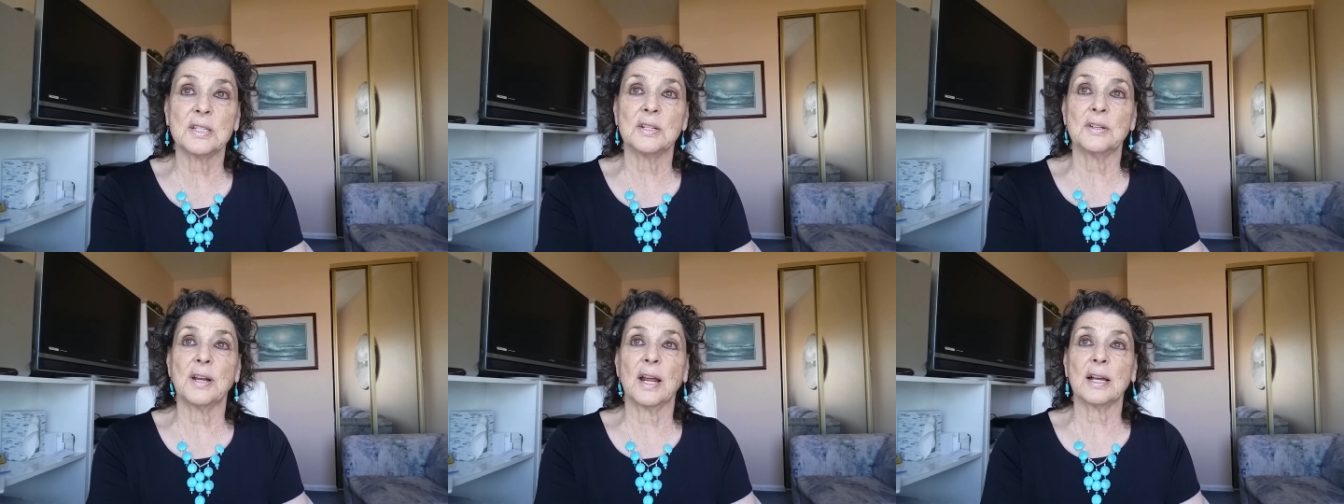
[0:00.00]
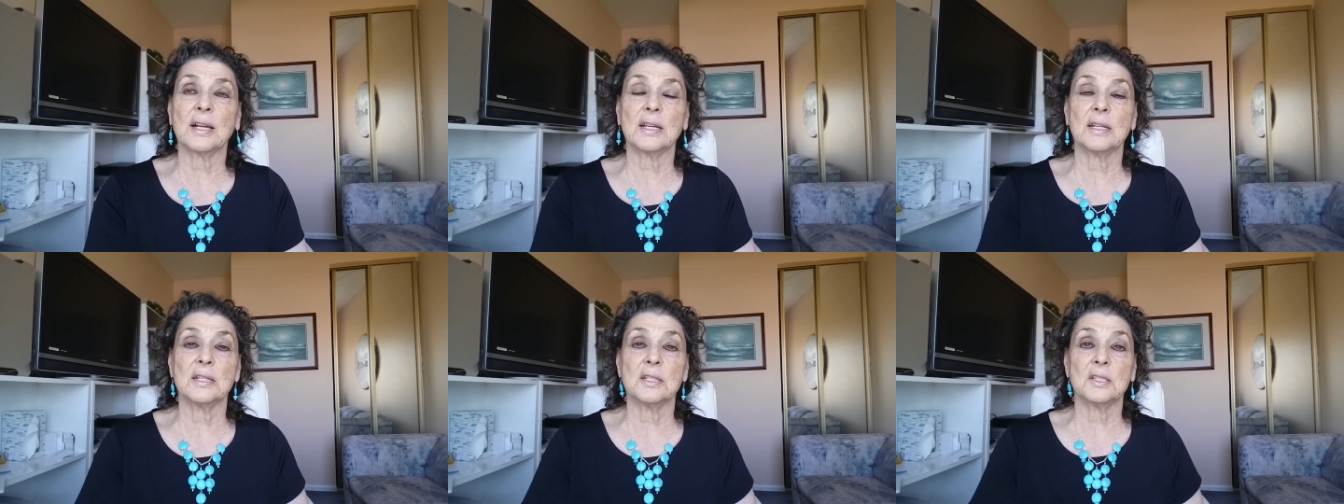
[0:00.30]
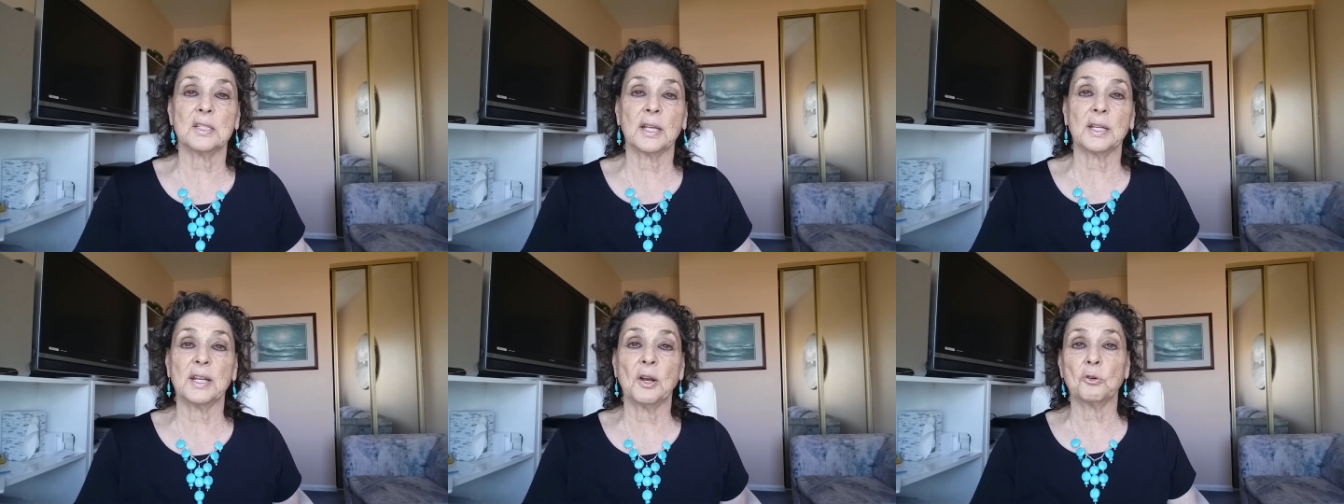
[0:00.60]
They're not going to
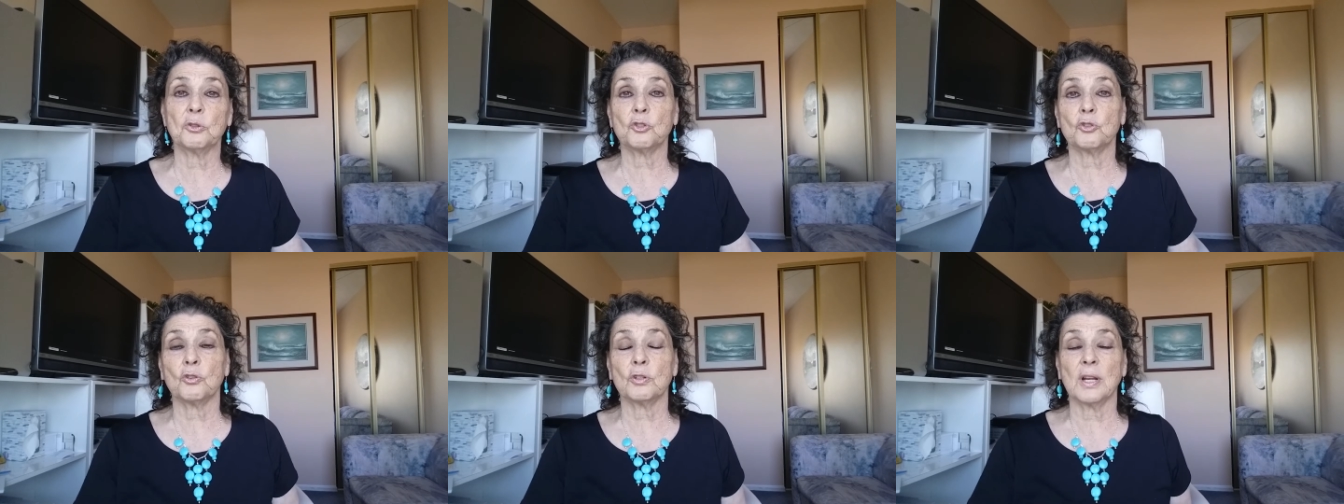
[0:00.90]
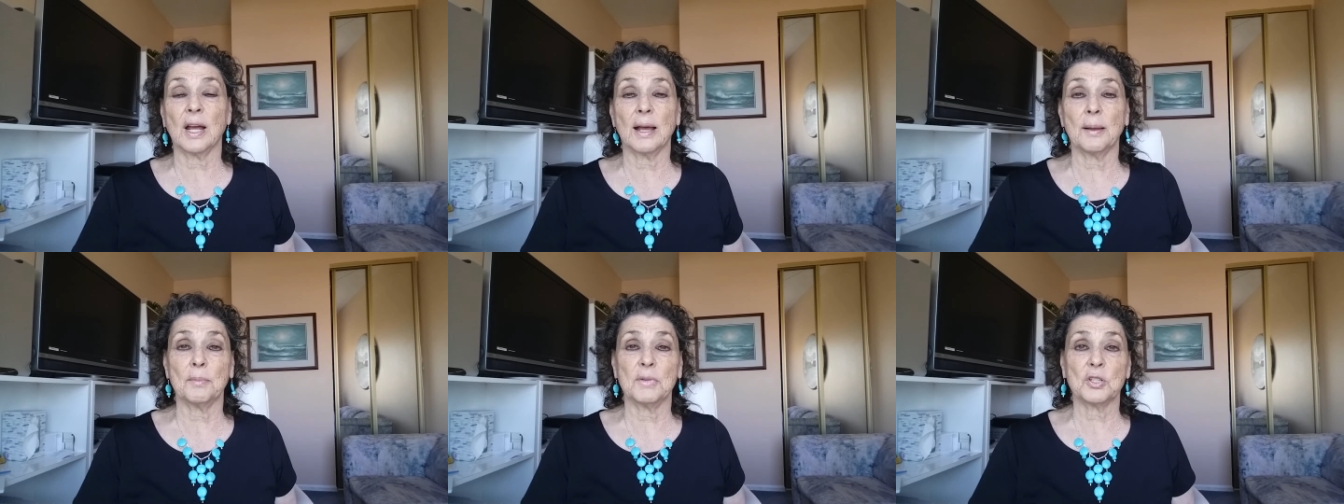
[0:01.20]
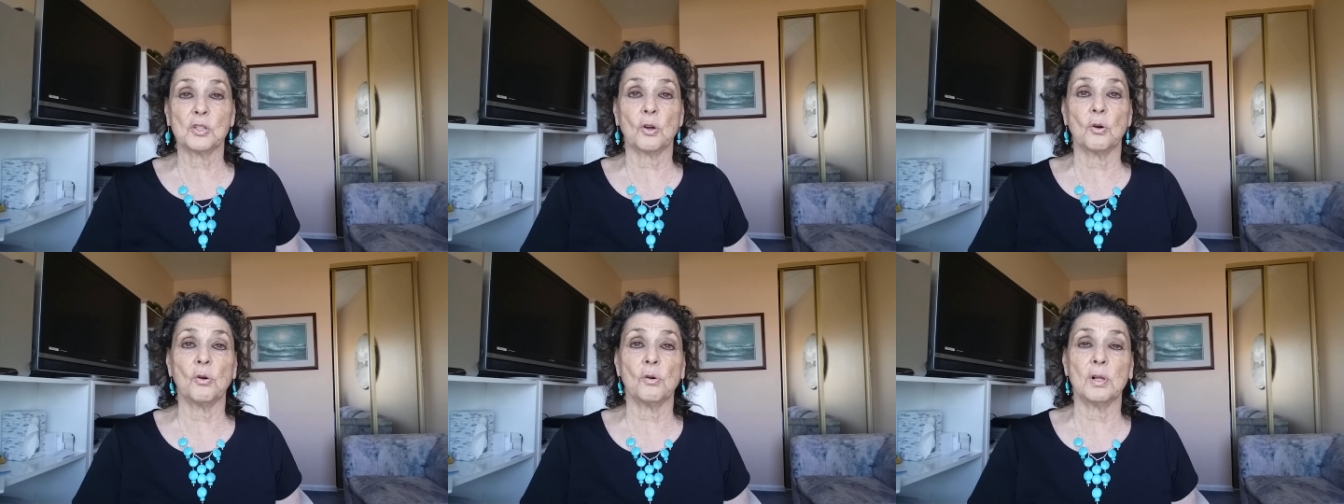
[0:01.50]
say
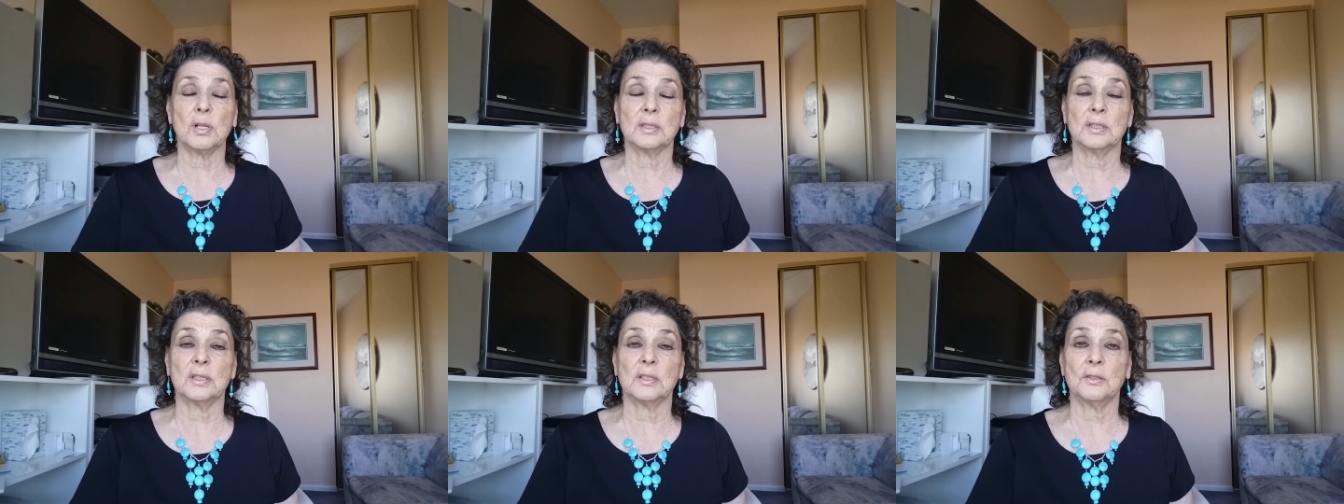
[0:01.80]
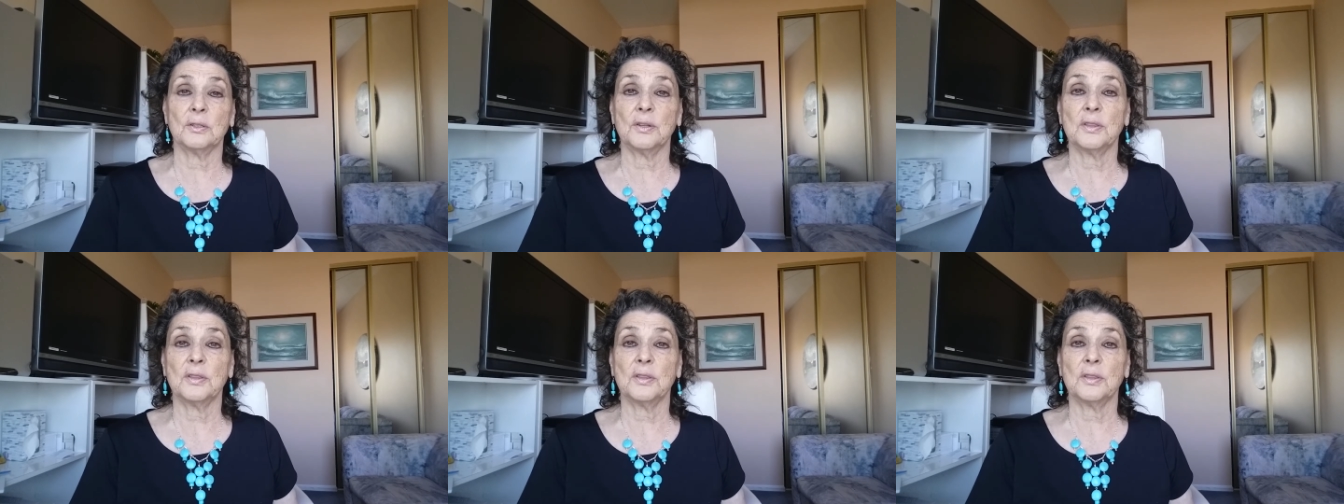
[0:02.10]
Nostradamus called it,